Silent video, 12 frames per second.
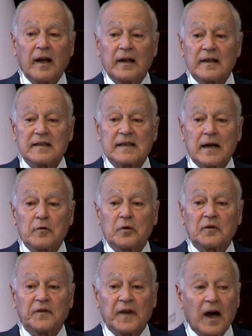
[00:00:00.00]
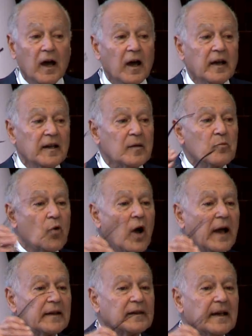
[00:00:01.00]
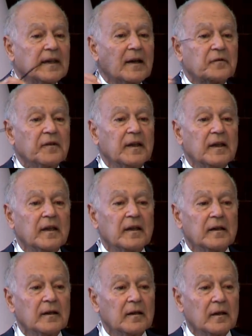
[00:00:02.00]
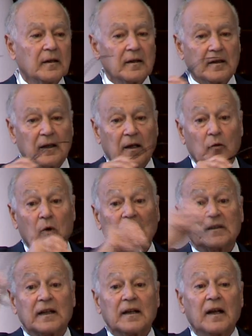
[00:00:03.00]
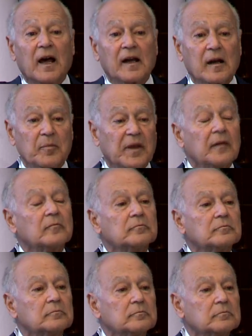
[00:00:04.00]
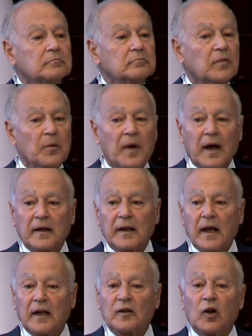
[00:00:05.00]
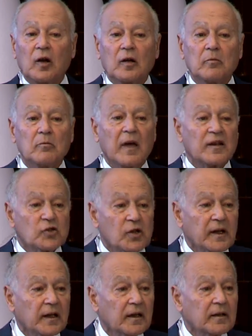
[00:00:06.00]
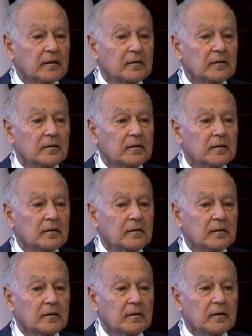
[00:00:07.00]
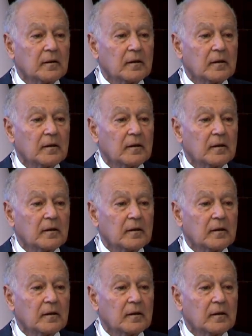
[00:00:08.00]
has withdrawn in certain regions in the Arabic world. In other words, the East